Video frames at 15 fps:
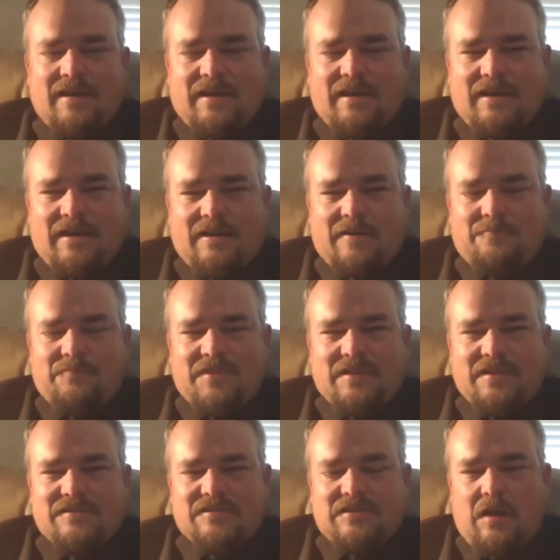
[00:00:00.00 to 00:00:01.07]

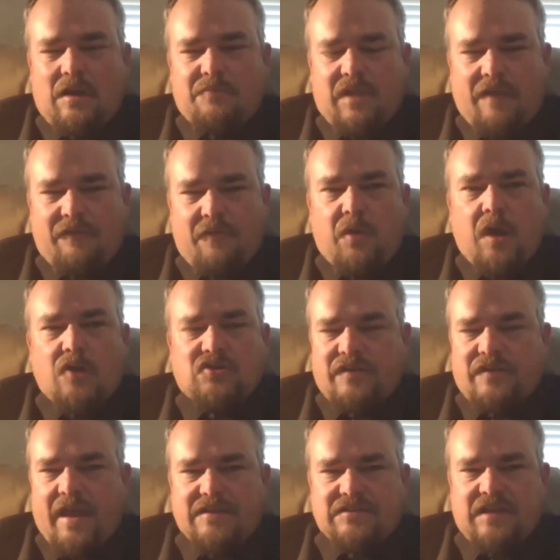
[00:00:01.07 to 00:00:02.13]
And so I'm kind of approaching
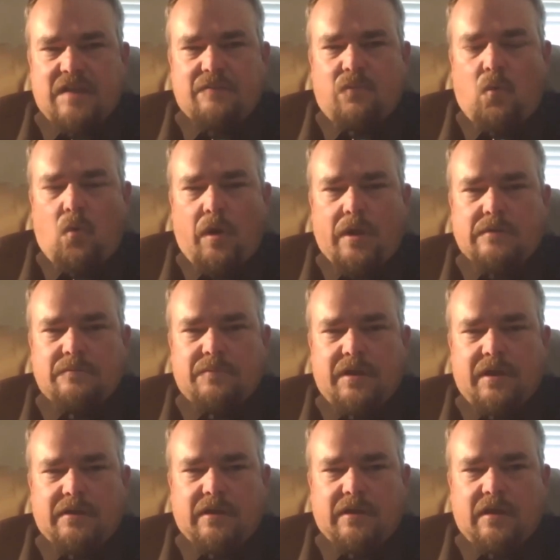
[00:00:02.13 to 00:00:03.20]
that standpoint.
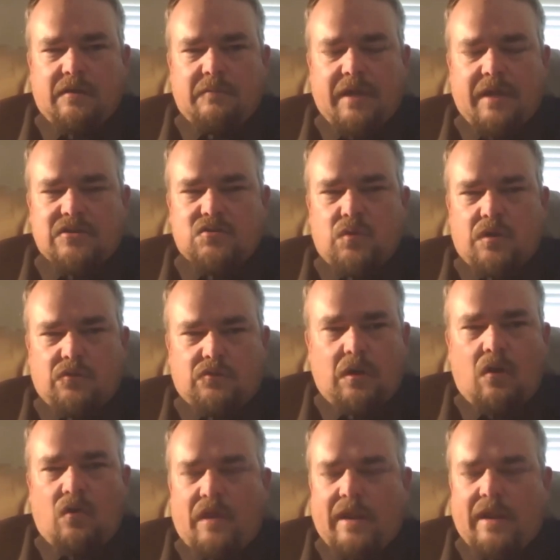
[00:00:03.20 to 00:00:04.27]
But I just want to
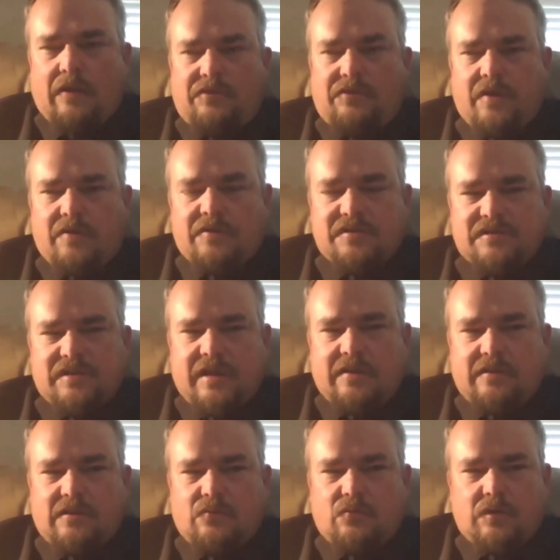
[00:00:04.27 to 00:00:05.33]
throw that out there to say
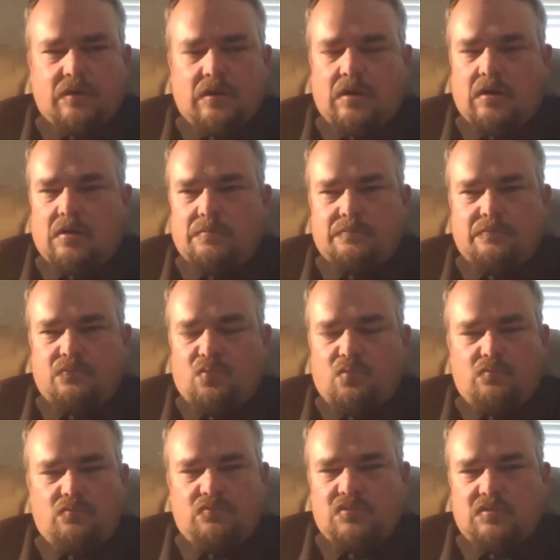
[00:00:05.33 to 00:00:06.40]
that we're all,
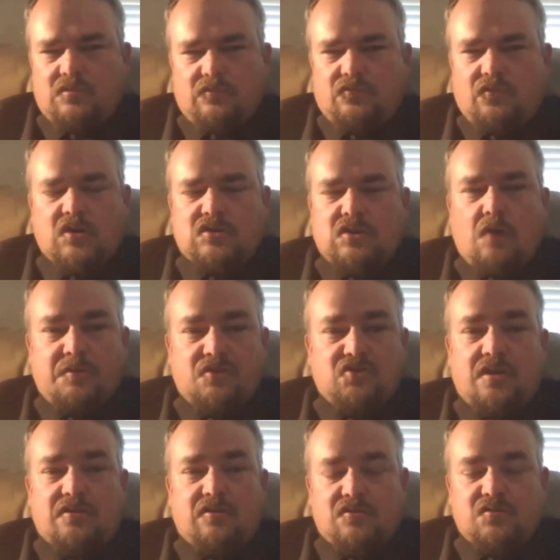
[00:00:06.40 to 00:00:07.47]
we must all be
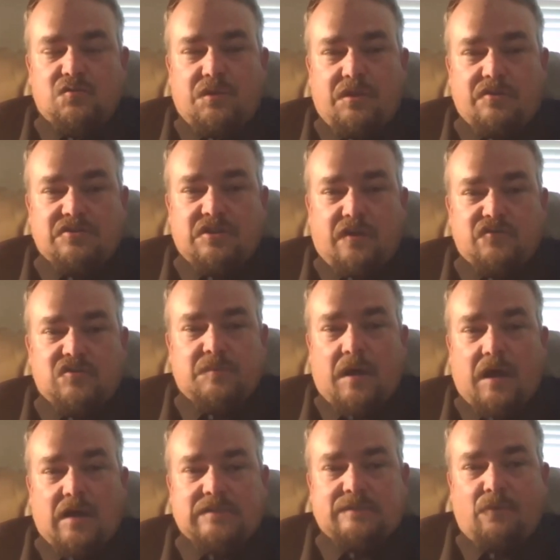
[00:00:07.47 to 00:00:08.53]
gentle with ourselves as
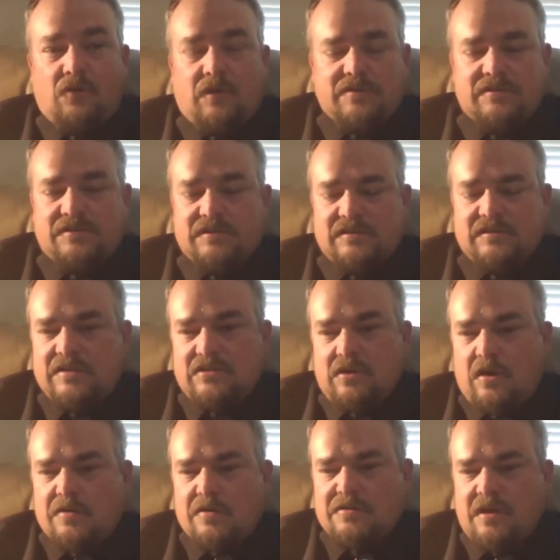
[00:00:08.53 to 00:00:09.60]
possible, because these are
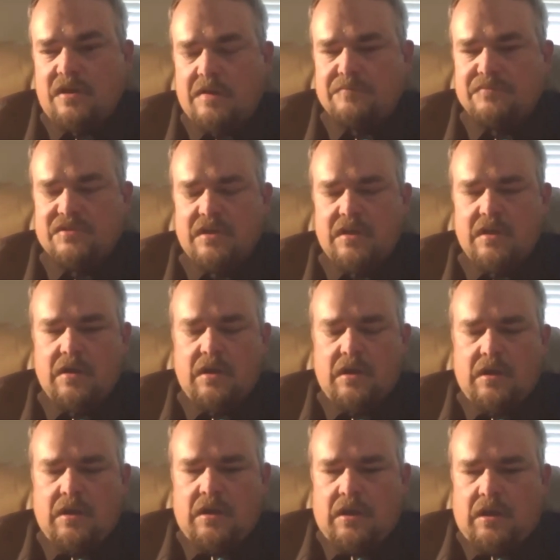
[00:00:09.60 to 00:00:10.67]
hard
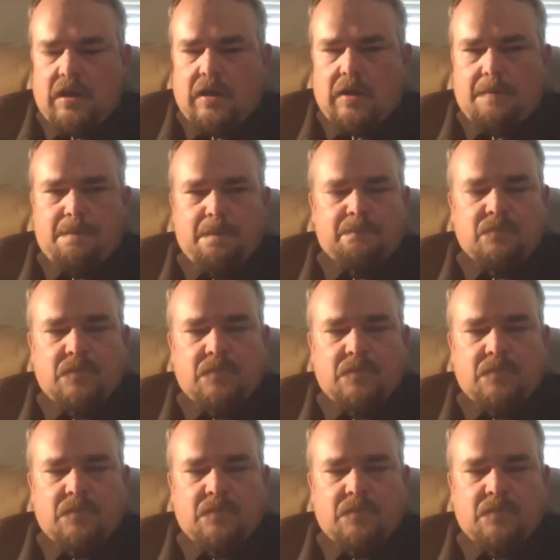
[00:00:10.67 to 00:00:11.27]
times.